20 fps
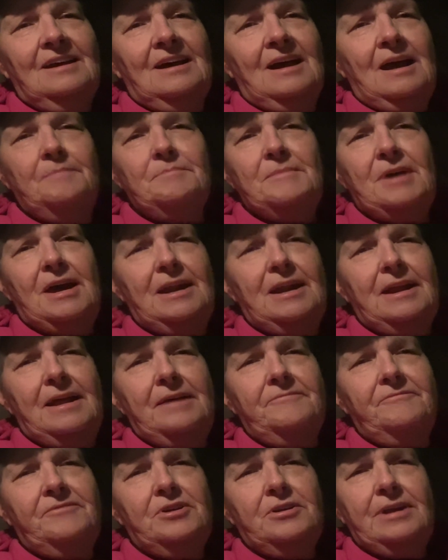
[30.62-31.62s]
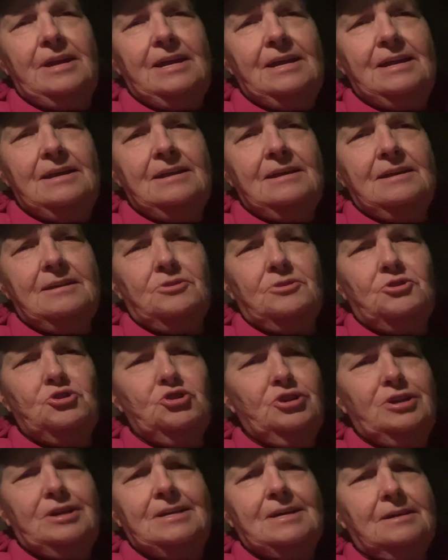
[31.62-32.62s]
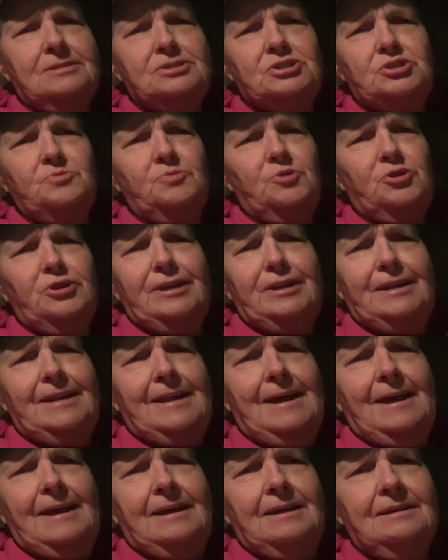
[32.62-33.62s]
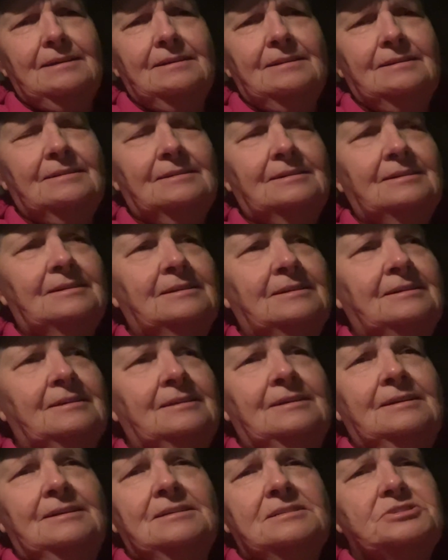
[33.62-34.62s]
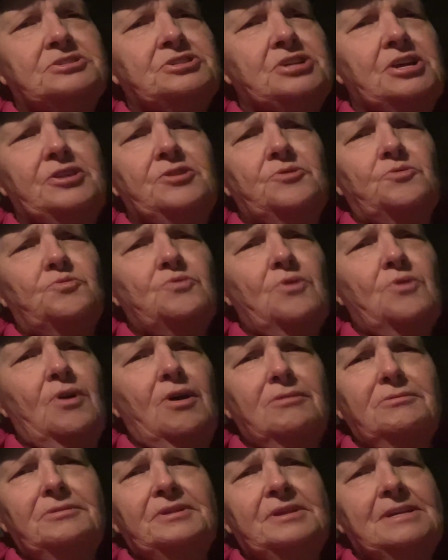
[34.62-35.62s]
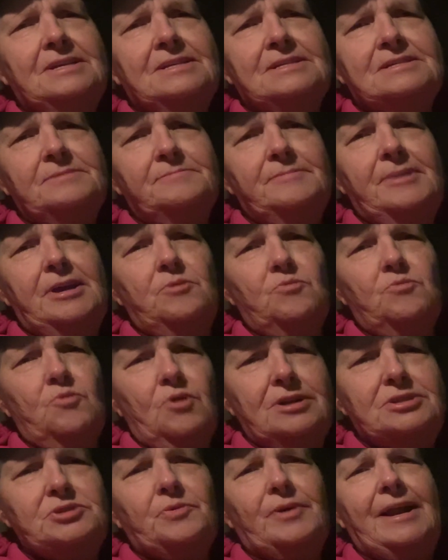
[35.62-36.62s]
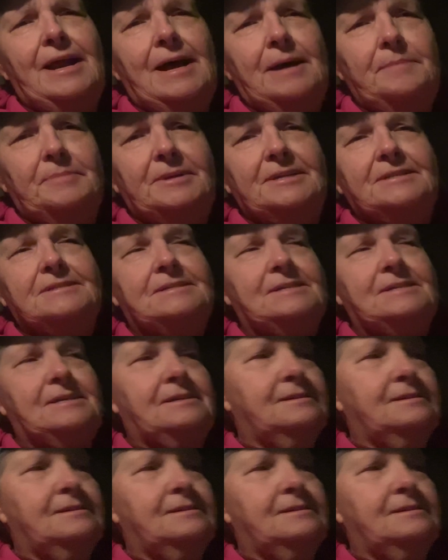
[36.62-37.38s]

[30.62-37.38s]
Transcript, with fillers: I'm not a very good customer today. Say the wrong thing to me and watch what happens.